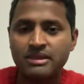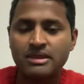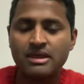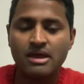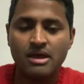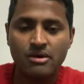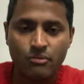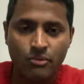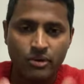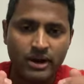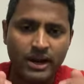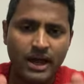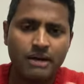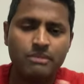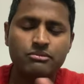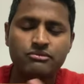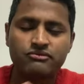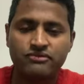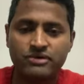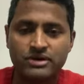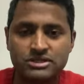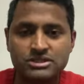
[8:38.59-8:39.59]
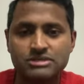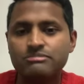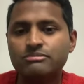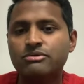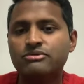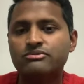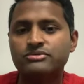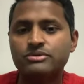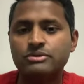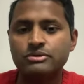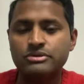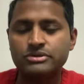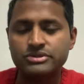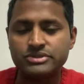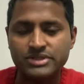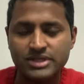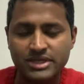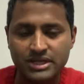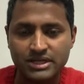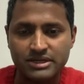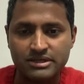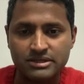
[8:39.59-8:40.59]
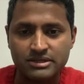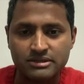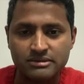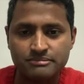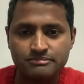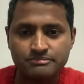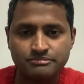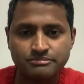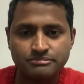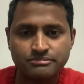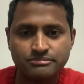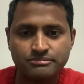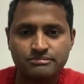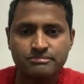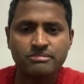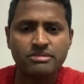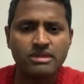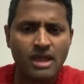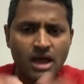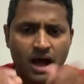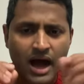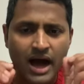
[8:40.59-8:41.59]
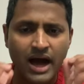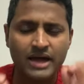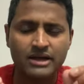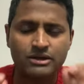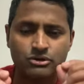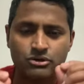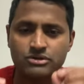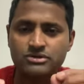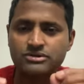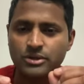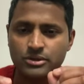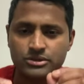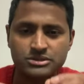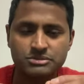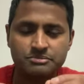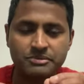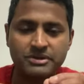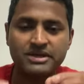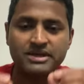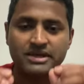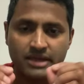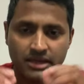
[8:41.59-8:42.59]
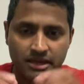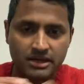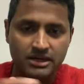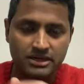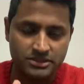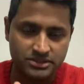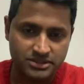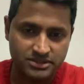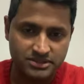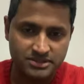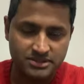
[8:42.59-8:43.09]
When I first moved to New Zealand, I could not speak English.